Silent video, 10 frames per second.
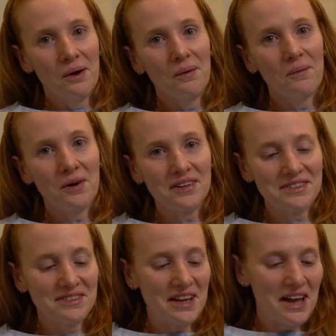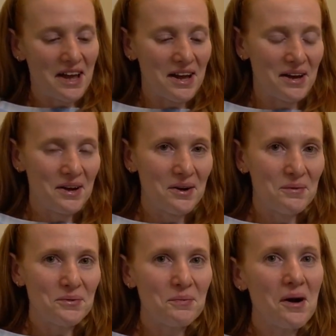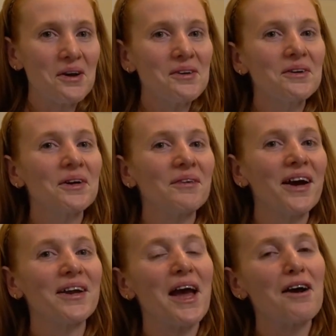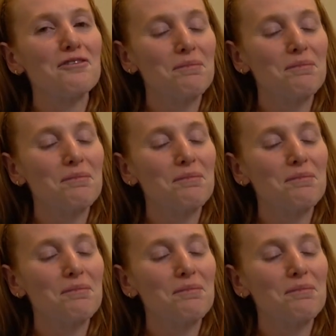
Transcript: was uh, was wandering around Half